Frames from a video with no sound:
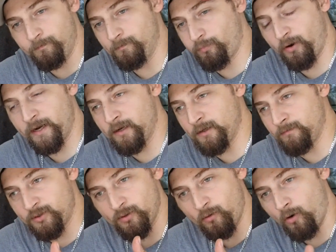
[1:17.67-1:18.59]
bringing them
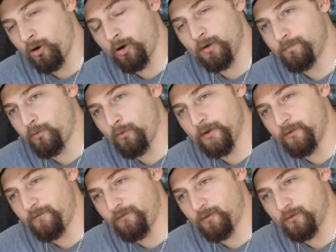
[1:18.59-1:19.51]
to a hard
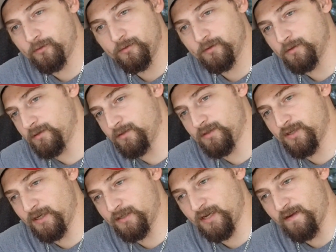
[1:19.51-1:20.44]
boil for
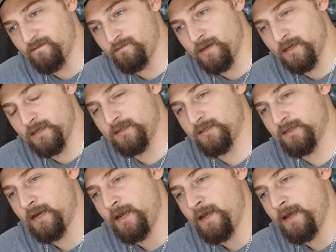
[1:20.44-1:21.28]
6-7 minutes